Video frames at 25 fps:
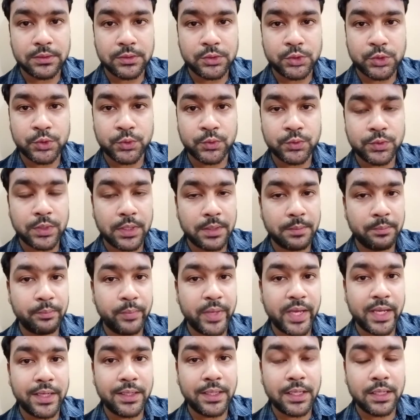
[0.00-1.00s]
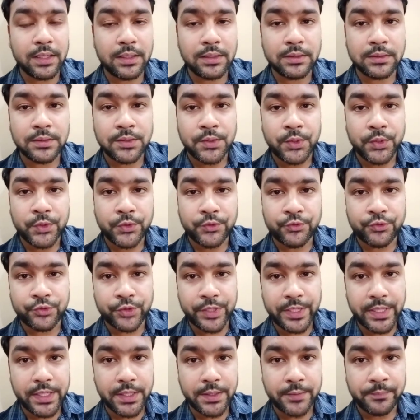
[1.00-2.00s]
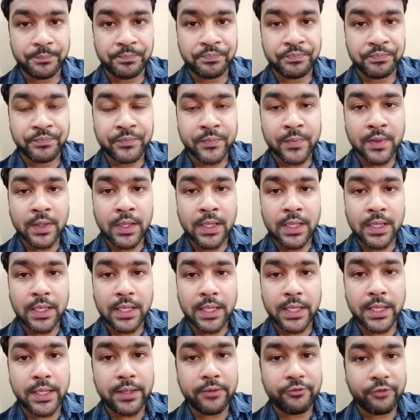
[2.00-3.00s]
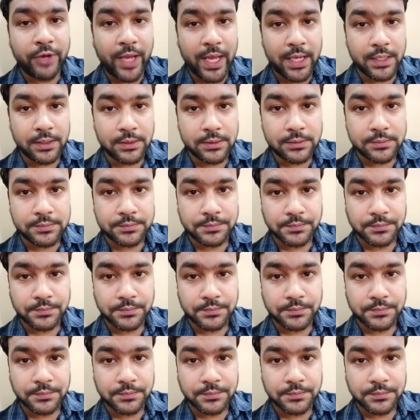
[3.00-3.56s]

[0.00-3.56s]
through the banyan tree he ran